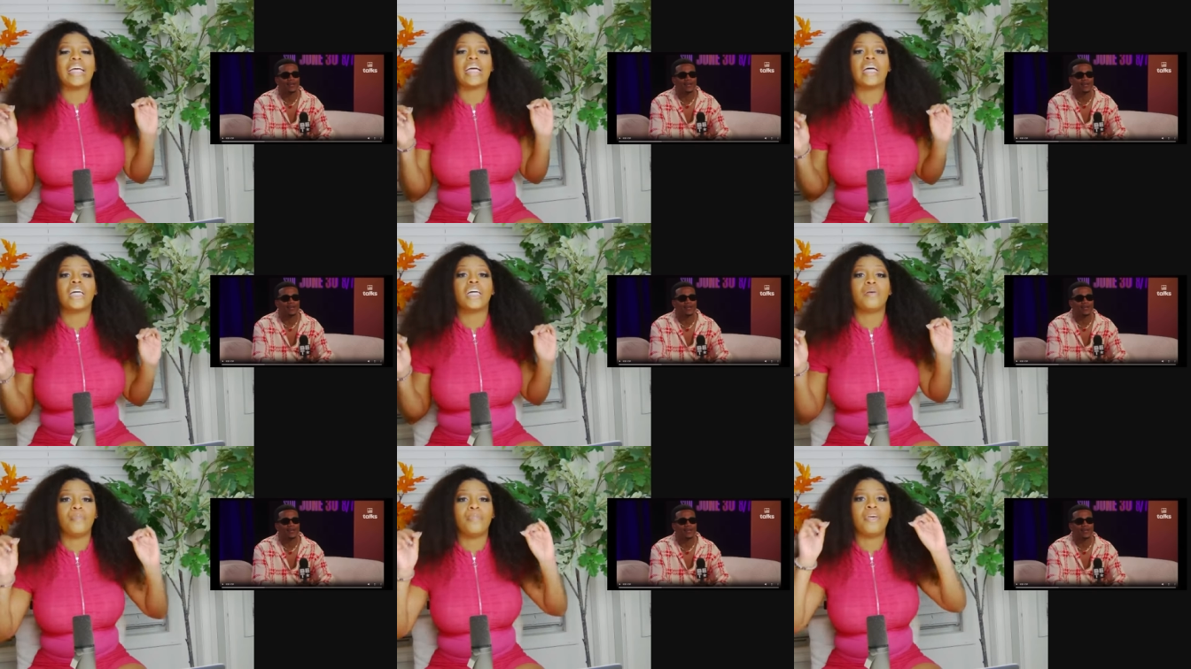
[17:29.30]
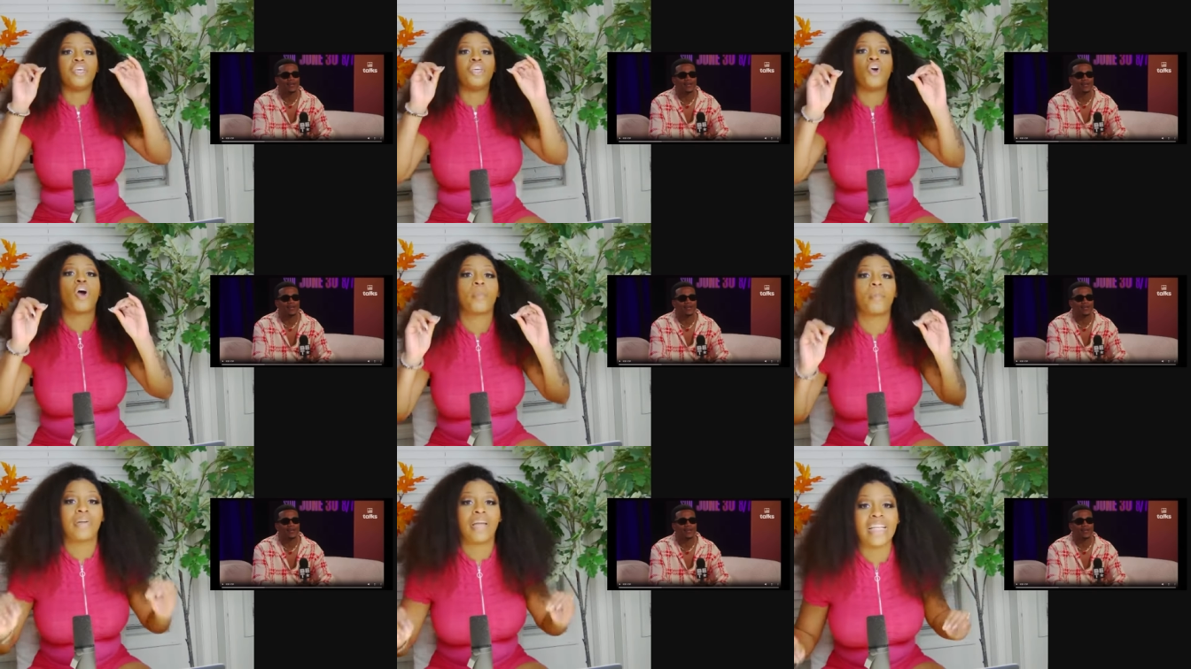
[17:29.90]
could be
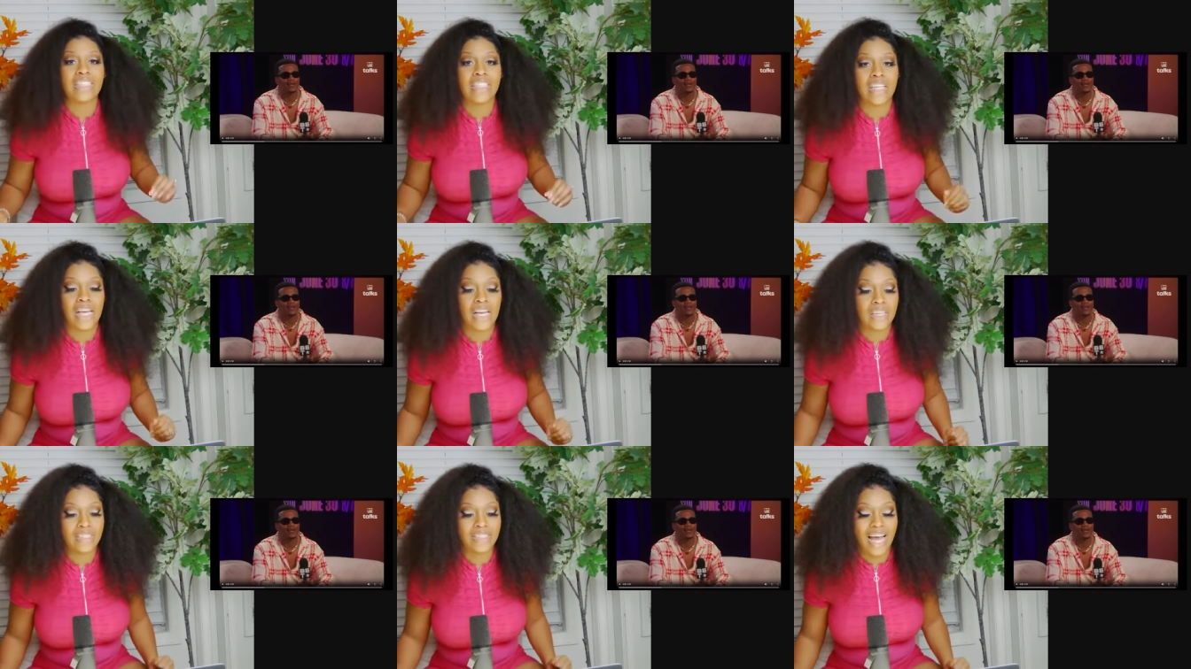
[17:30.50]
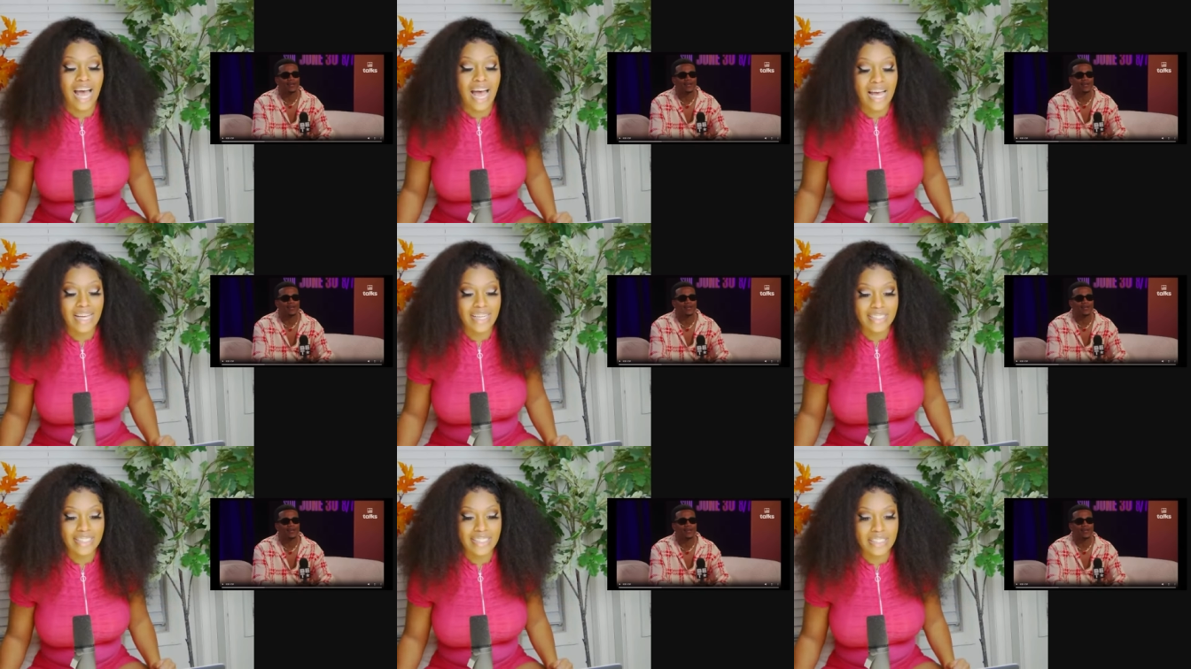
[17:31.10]
your blessing in
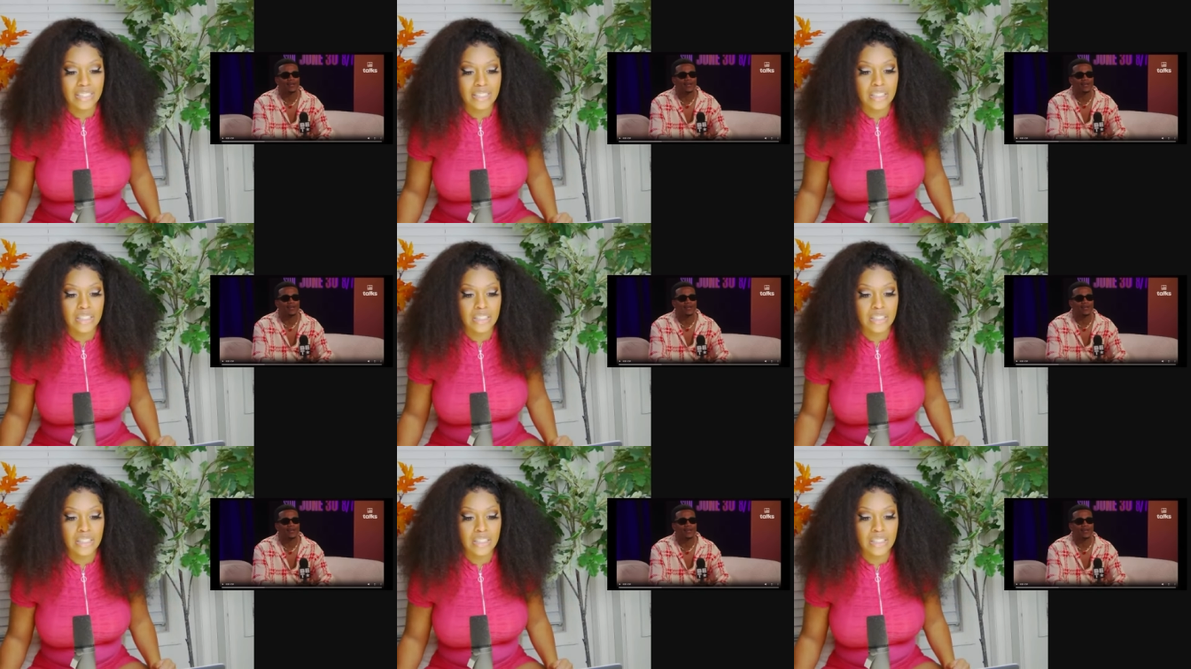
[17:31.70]
disguise.